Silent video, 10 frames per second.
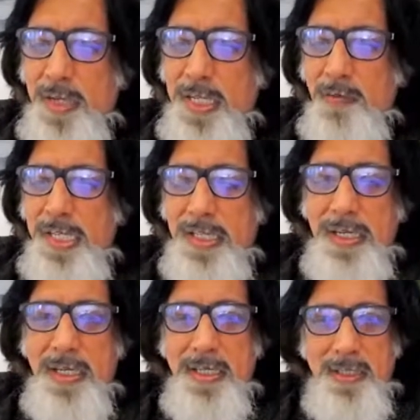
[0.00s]
When we
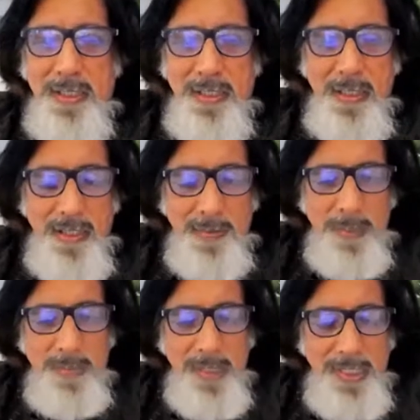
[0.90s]
did it,
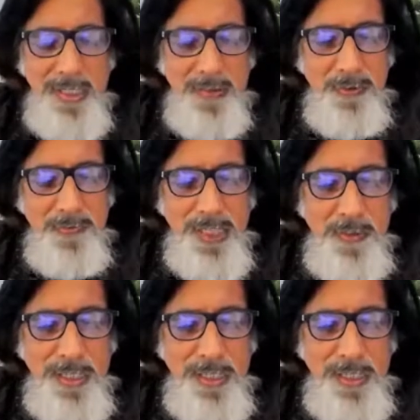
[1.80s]
maybe 15,